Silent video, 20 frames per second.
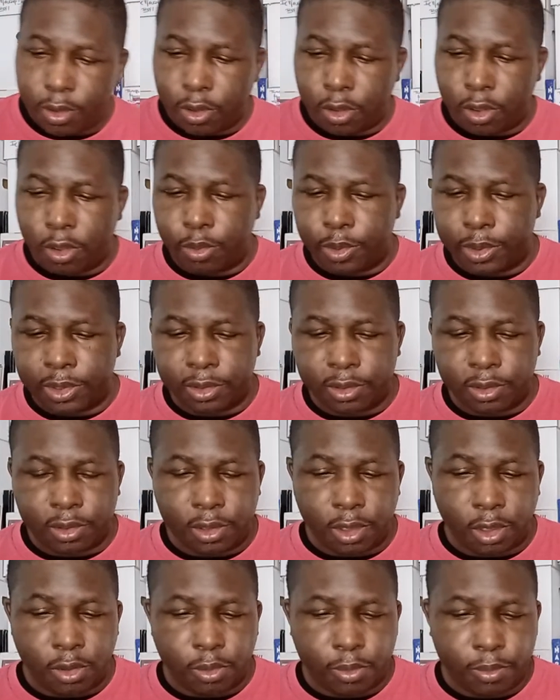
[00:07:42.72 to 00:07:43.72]
Always
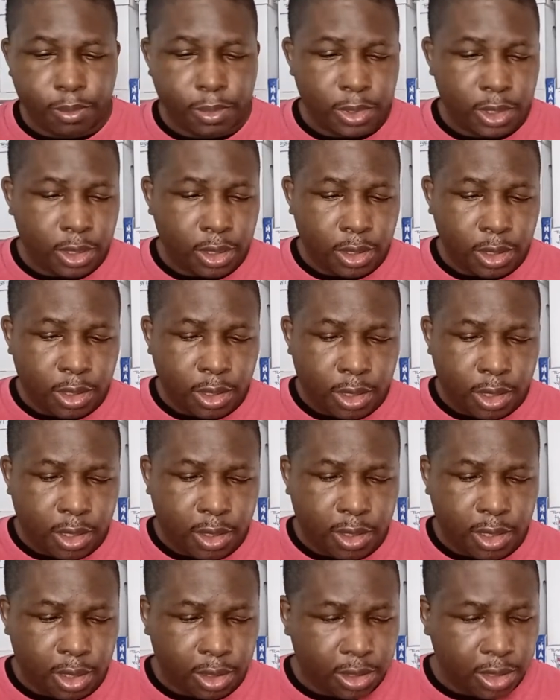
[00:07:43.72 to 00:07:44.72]
dope. I
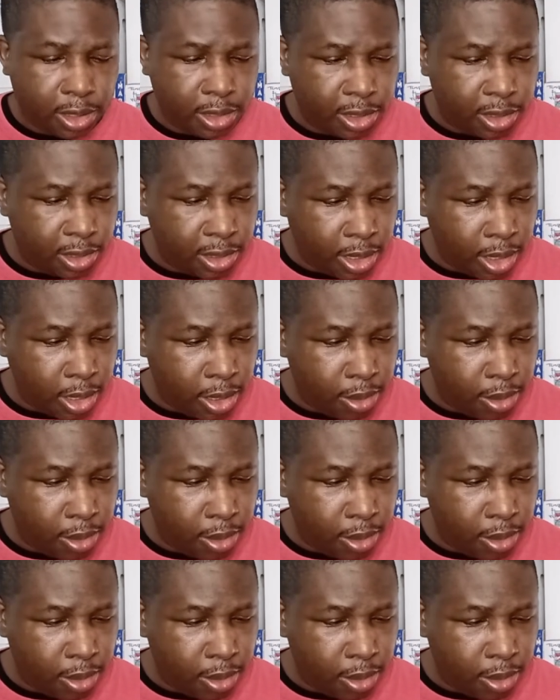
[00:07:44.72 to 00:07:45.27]
think this is,